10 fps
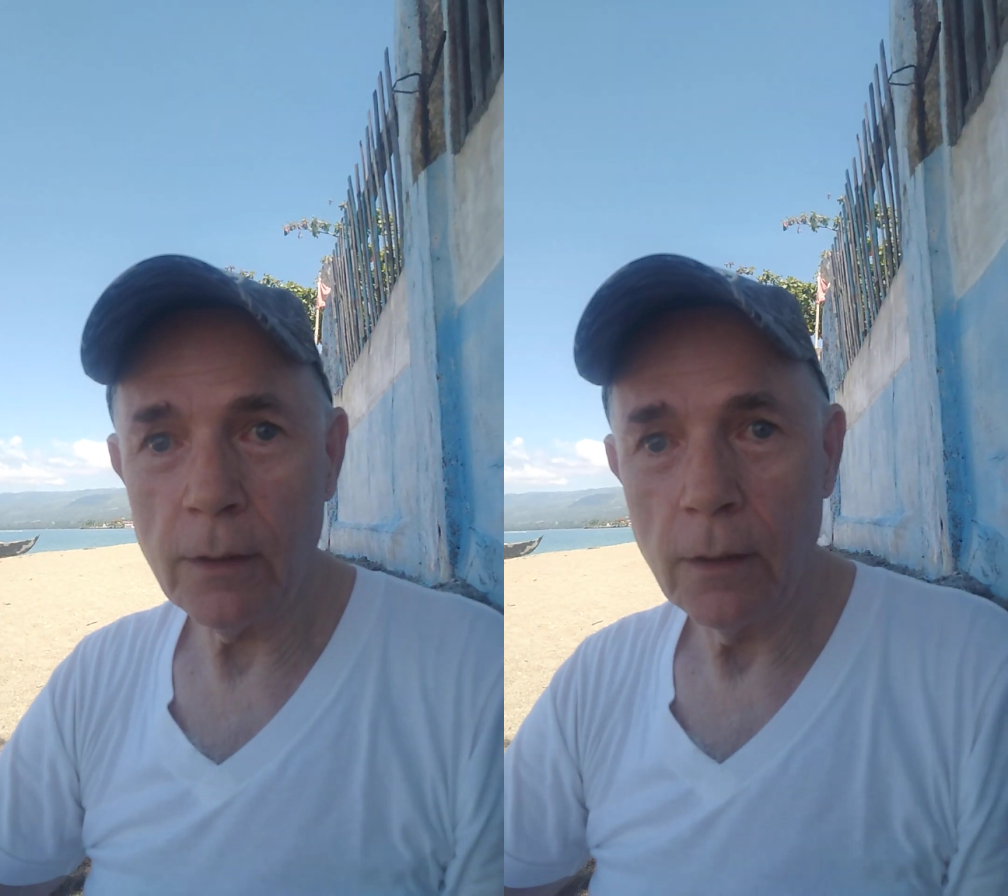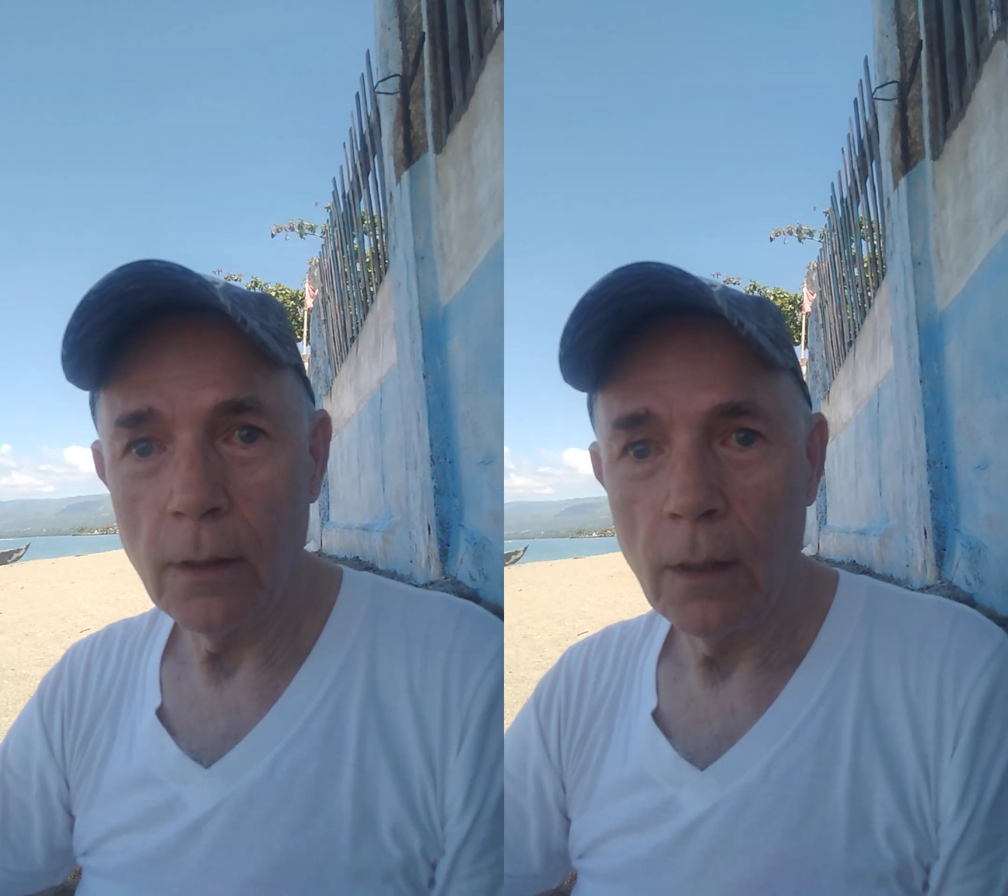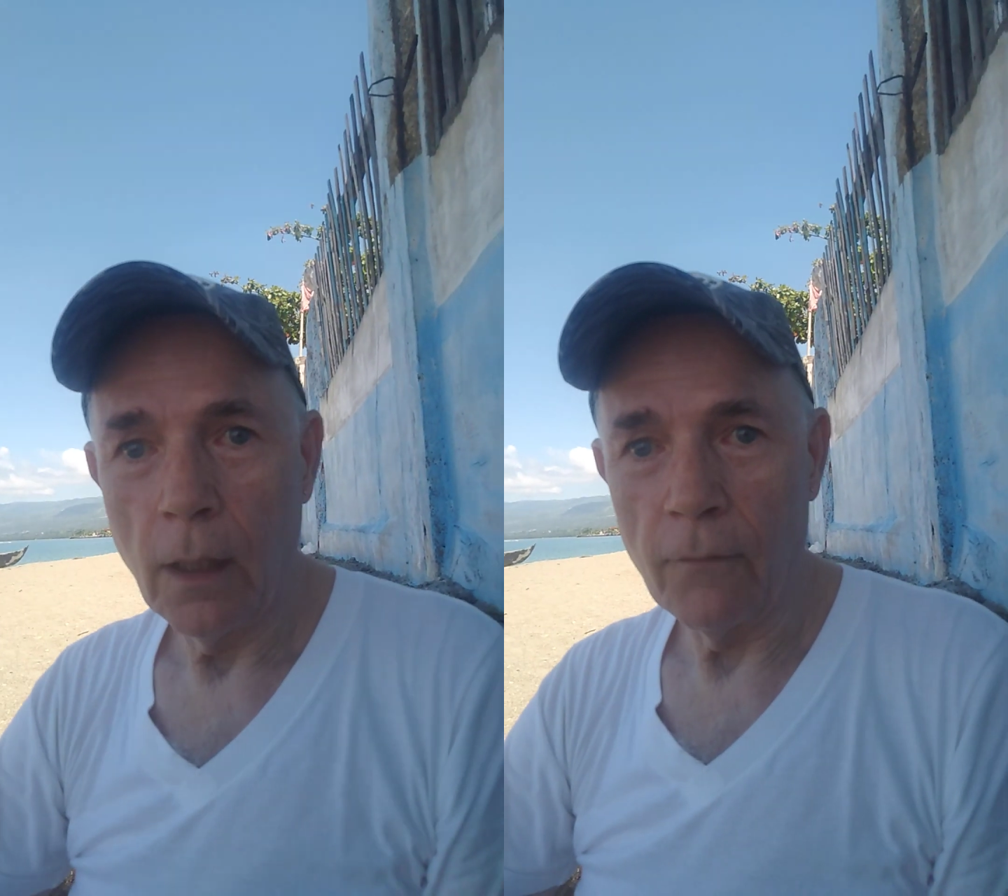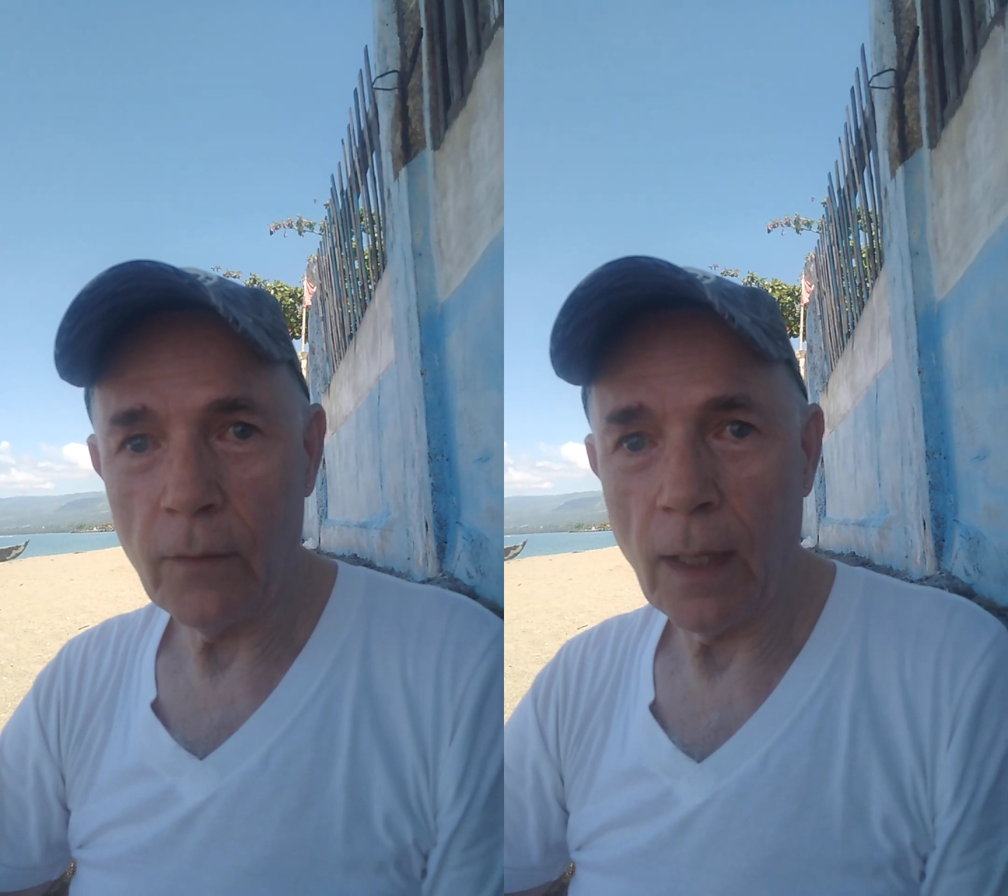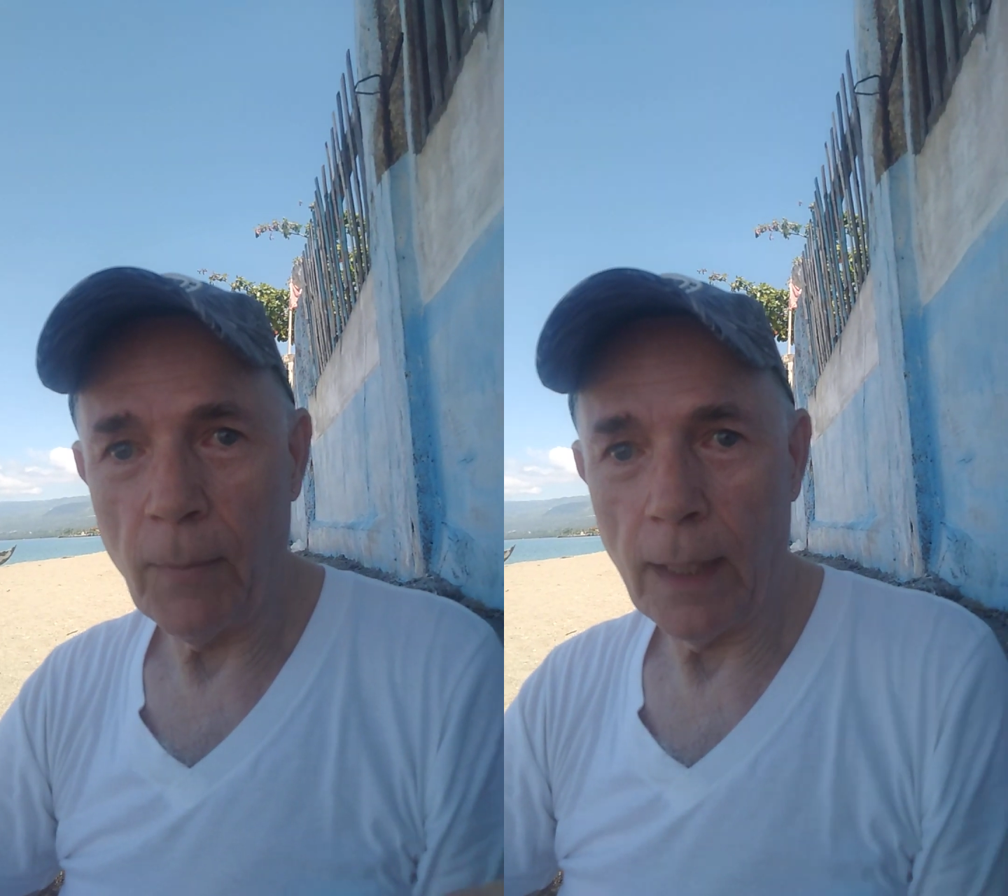Of course, that's
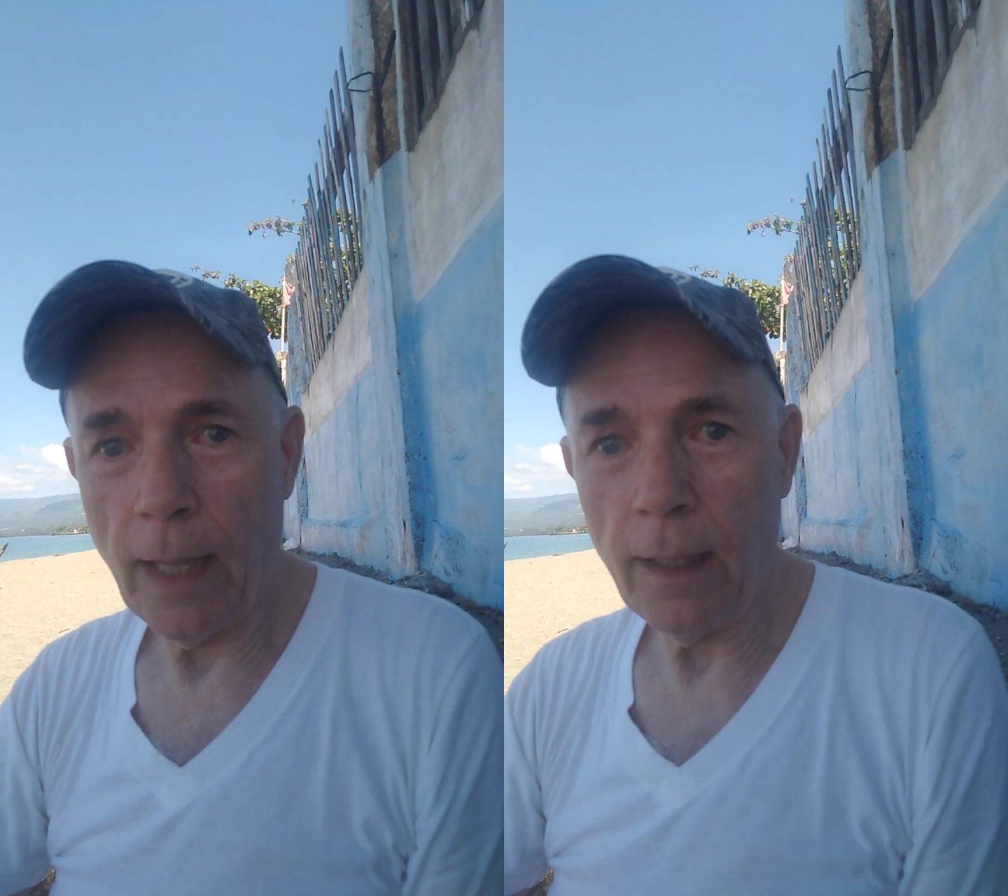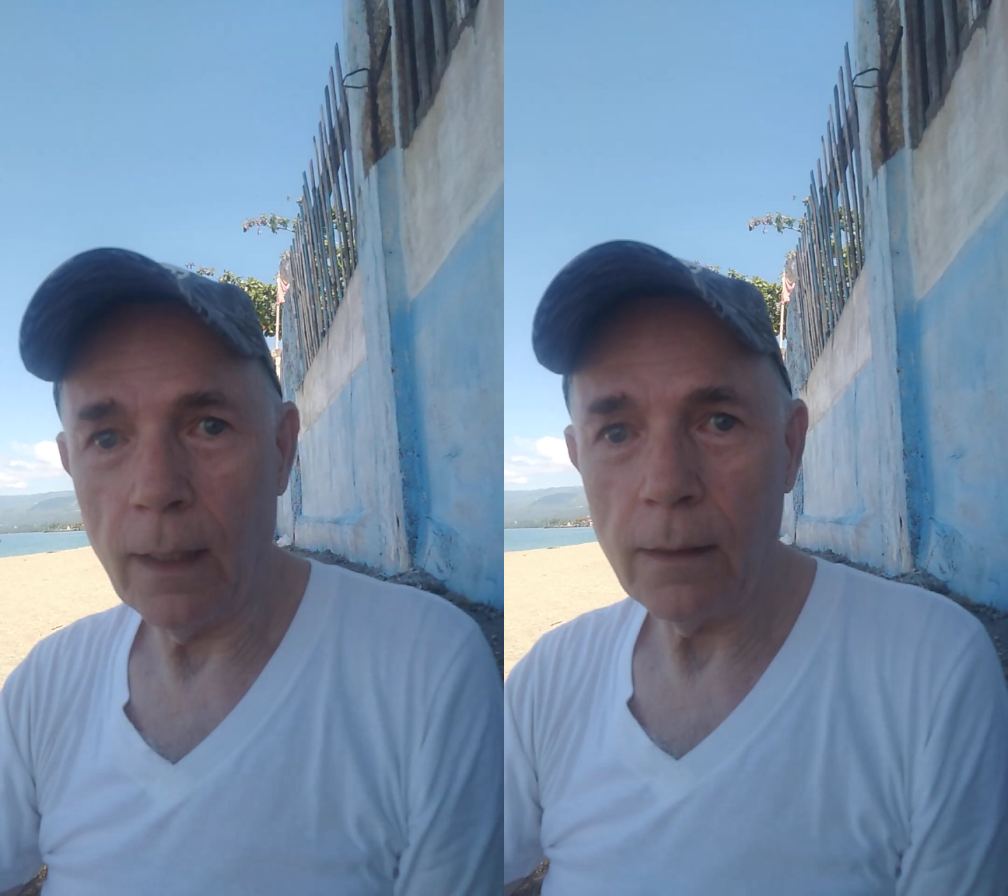of a Kabbalah, chosen